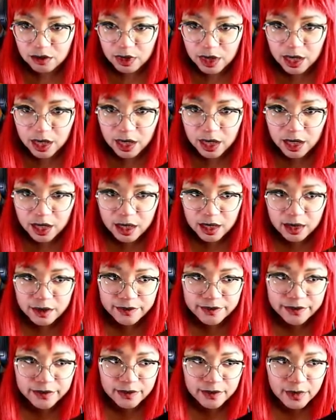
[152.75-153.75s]

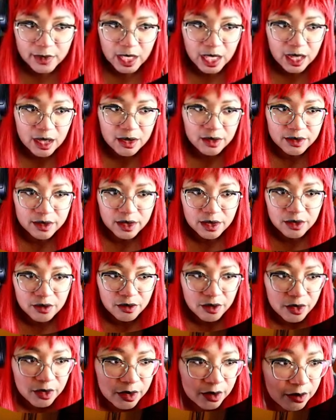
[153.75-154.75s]
Why? I don't
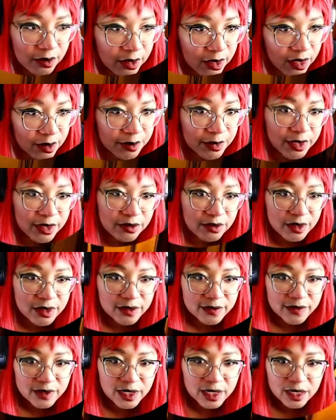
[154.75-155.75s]
know. Woke up on the
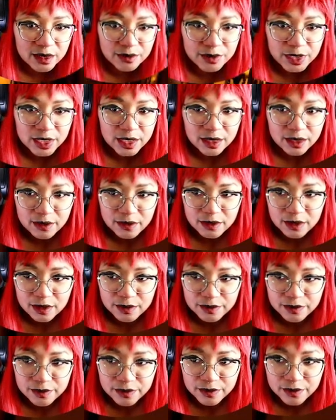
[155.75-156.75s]
wrong side of the bed or
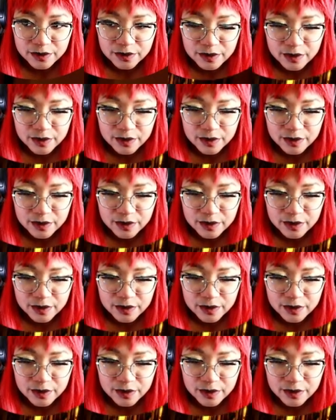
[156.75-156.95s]
something?